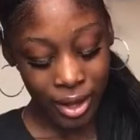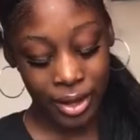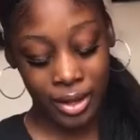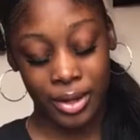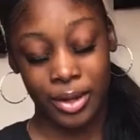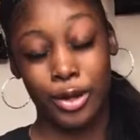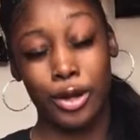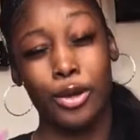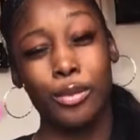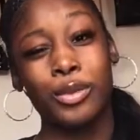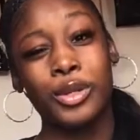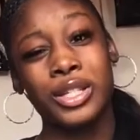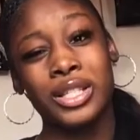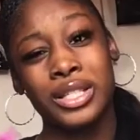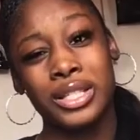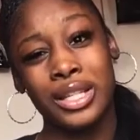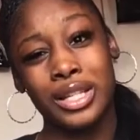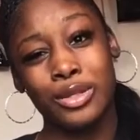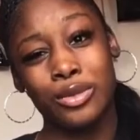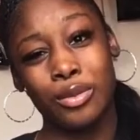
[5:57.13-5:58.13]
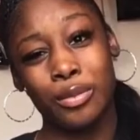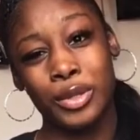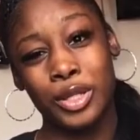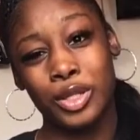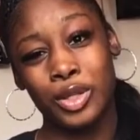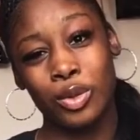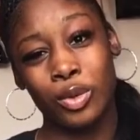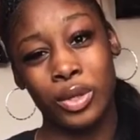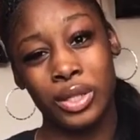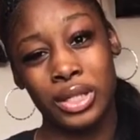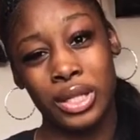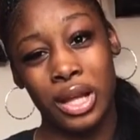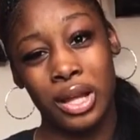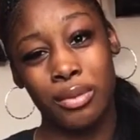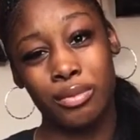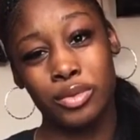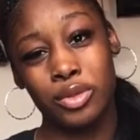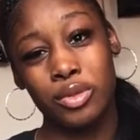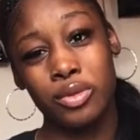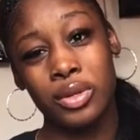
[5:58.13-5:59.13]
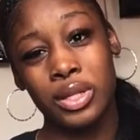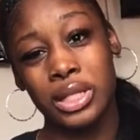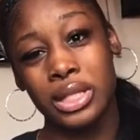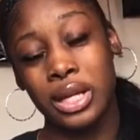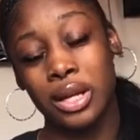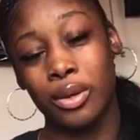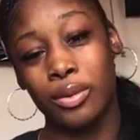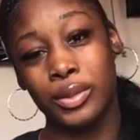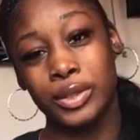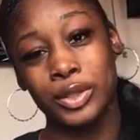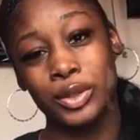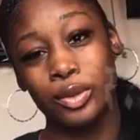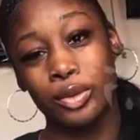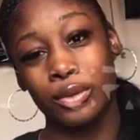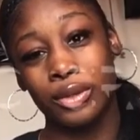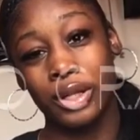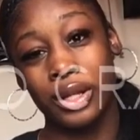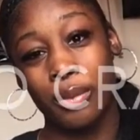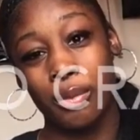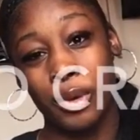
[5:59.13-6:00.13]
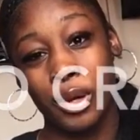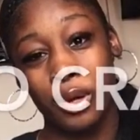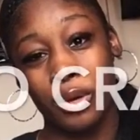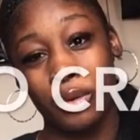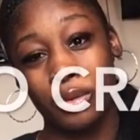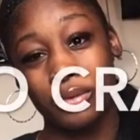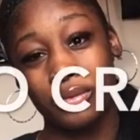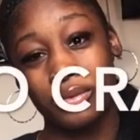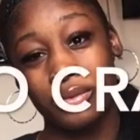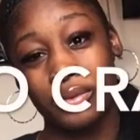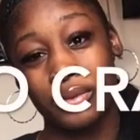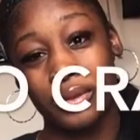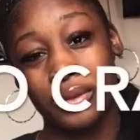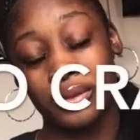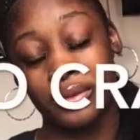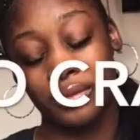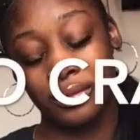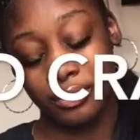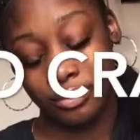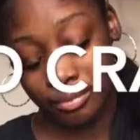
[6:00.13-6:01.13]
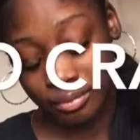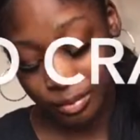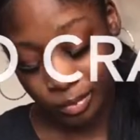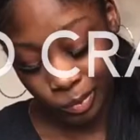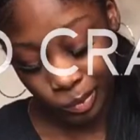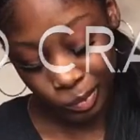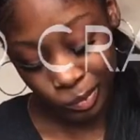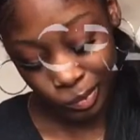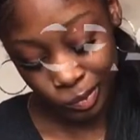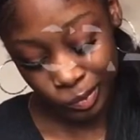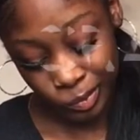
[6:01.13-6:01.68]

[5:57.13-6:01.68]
Number six will be story times. You can tell a story about. Uh,